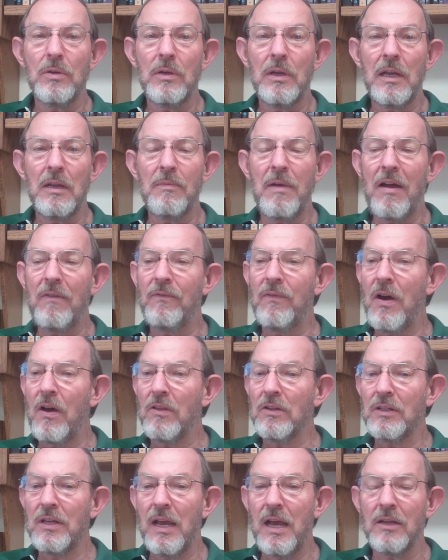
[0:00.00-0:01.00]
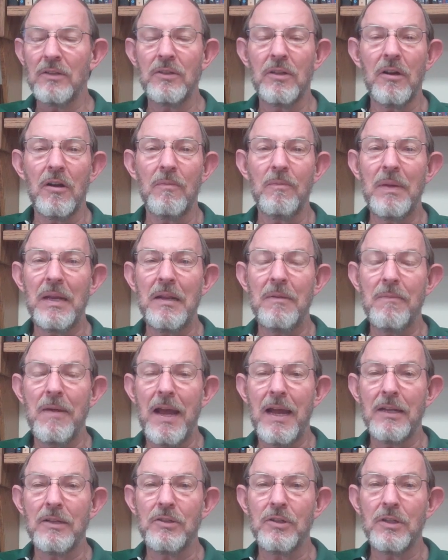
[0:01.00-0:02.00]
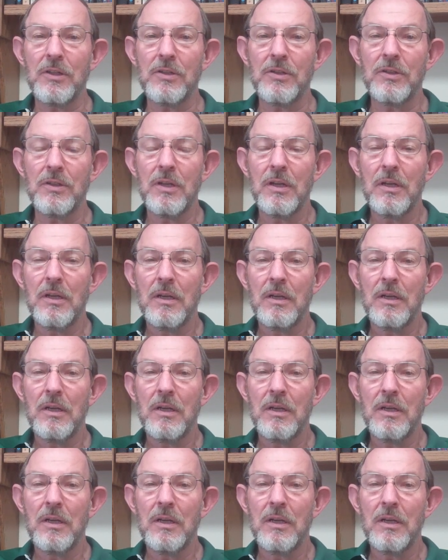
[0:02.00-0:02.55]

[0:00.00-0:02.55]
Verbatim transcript: In my father's house, there are many mansions.